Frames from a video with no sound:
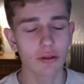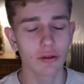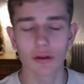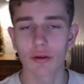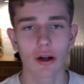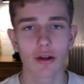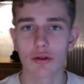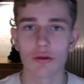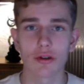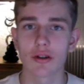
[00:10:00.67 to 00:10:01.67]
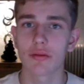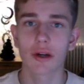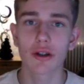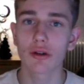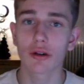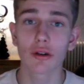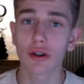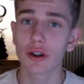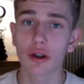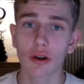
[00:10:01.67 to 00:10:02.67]
know what I choose. It's
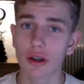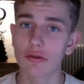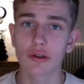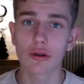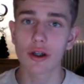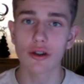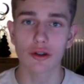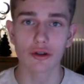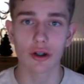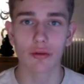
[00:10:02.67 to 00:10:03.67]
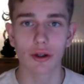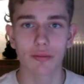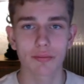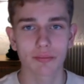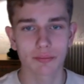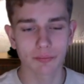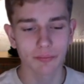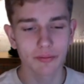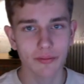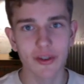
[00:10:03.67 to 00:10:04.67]
MyTutor.io. It gives you questions straight away.
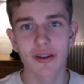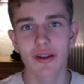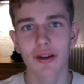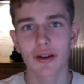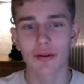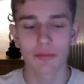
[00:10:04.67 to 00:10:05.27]
Thank you.